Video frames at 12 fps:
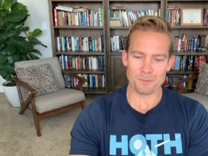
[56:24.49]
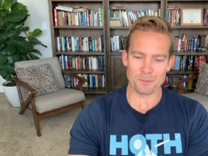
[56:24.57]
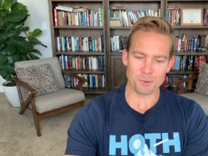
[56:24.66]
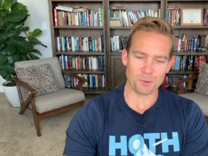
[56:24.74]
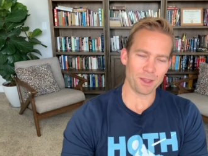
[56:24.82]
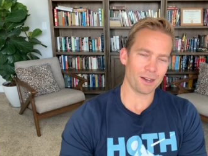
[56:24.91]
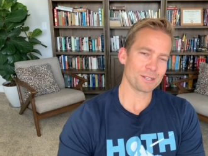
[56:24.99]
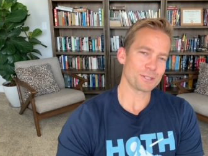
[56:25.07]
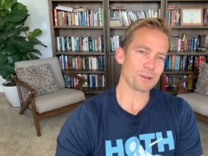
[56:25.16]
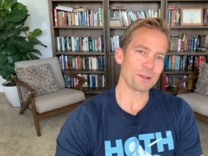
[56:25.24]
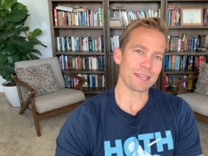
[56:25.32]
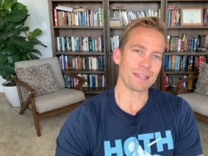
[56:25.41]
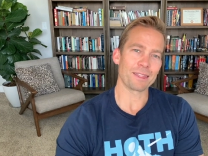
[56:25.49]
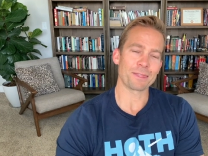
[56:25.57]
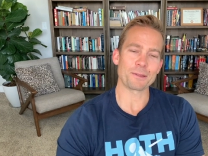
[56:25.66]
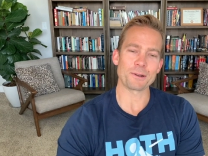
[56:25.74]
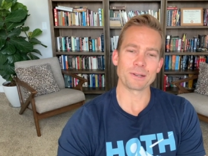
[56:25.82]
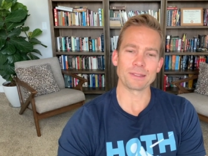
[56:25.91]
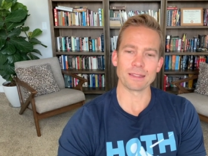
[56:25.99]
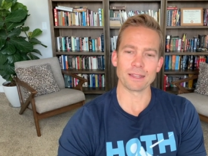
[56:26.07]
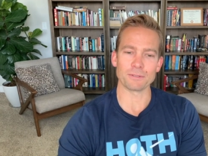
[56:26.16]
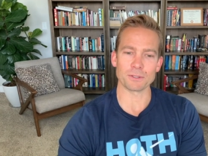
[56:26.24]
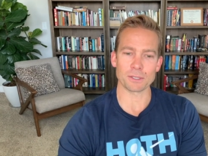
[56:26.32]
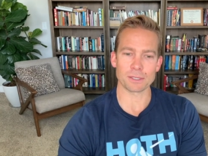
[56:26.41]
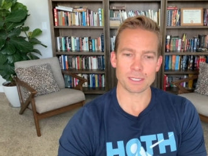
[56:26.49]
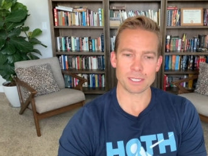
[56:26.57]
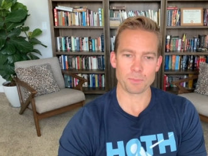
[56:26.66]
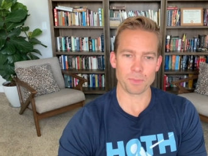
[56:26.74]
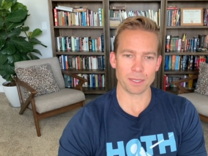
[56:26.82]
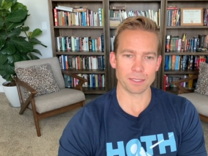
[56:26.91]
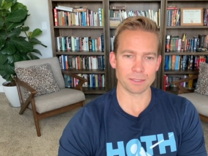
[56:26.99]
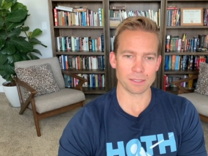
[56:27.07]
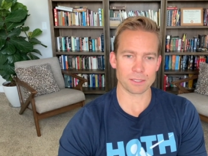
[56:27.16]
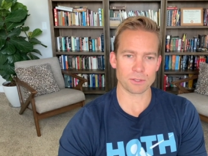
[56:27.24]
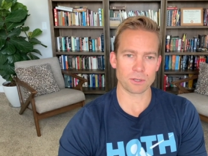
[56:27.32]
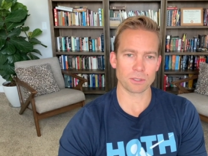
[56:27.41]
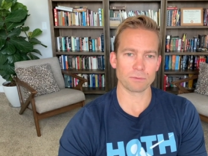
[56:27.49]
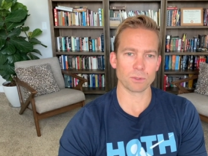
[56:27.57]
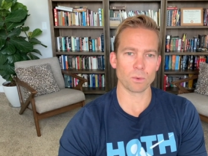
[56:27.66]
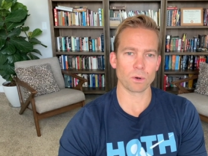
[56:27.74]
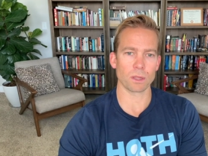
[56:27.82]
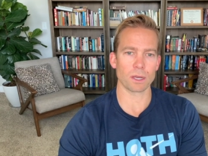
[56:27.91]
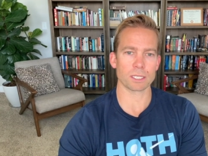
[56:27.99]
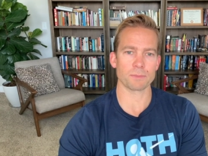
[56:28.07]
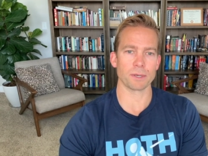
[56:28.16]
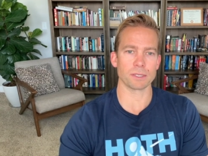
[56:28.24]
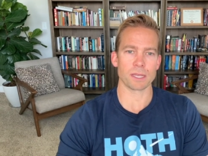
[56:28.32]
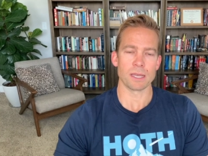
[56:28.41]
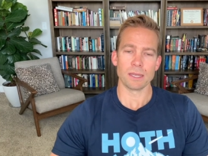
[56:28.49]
We also get third level warlock spells.